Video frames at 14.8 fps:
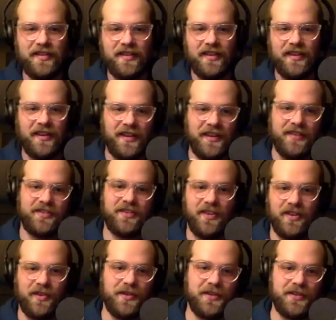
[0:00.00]
and he's
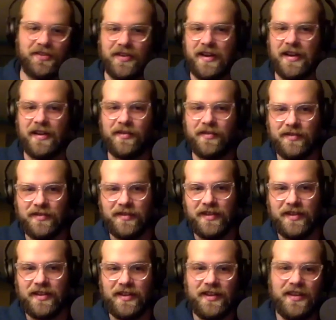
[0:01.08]
Turquoise Crown.
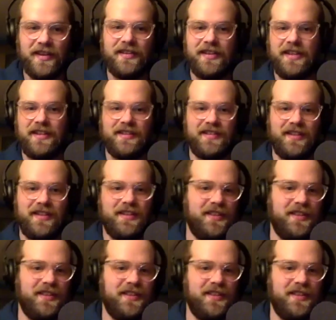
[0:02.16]
TC.